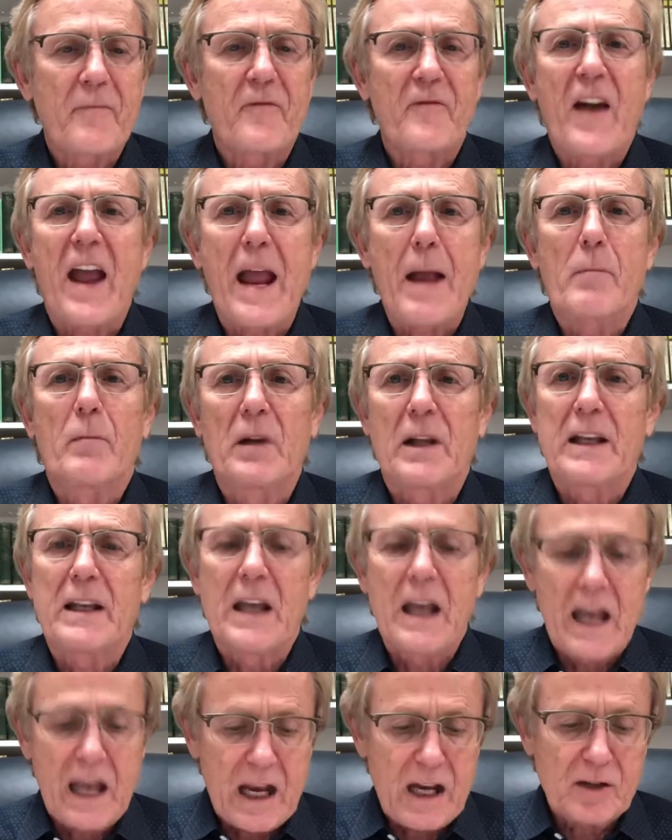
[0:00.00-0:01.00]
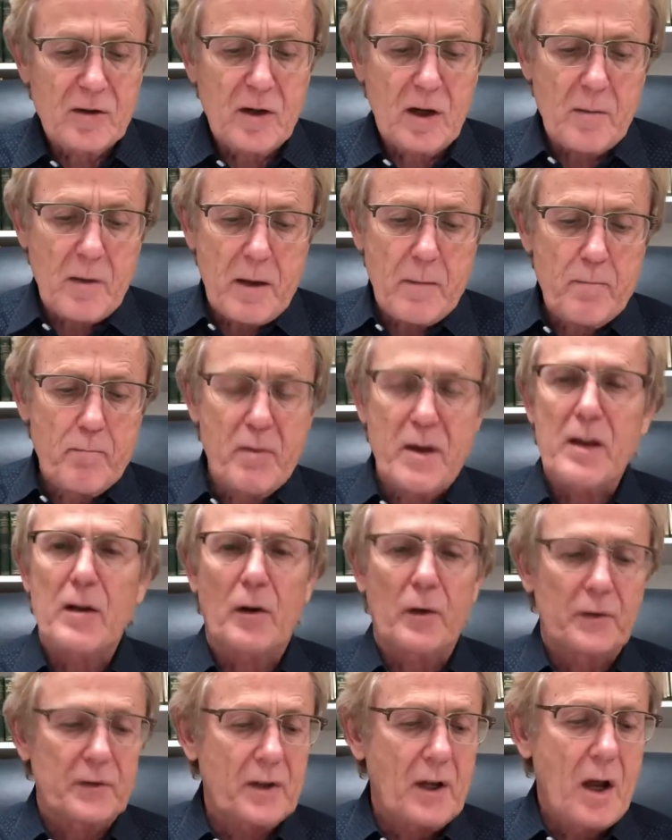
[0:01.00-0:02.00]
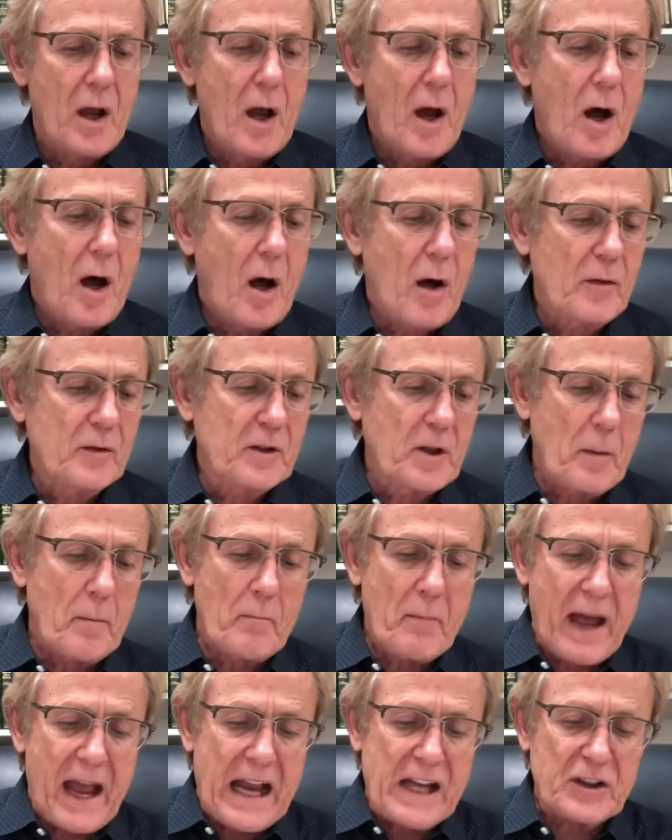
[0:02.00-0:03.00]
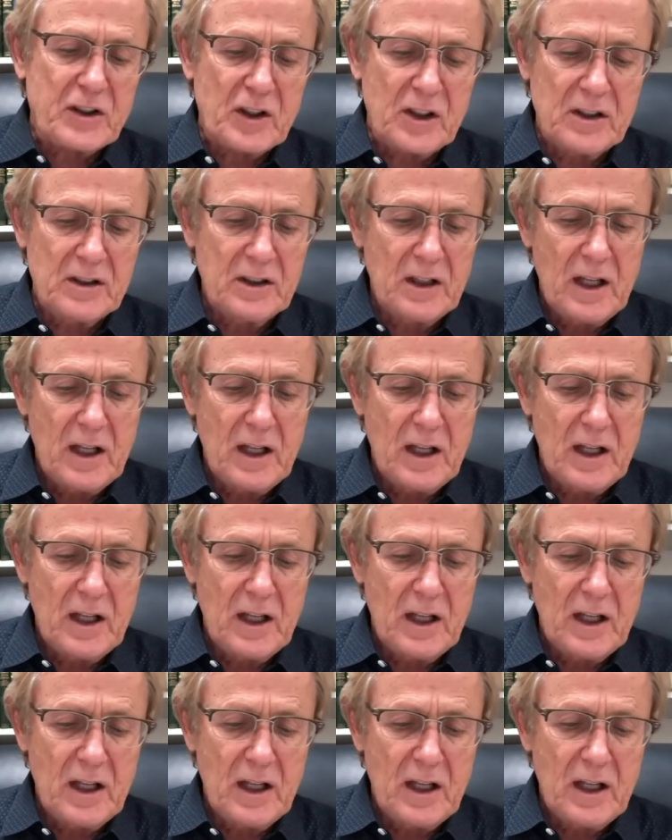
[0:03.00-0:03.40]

family is going to be built on compassion.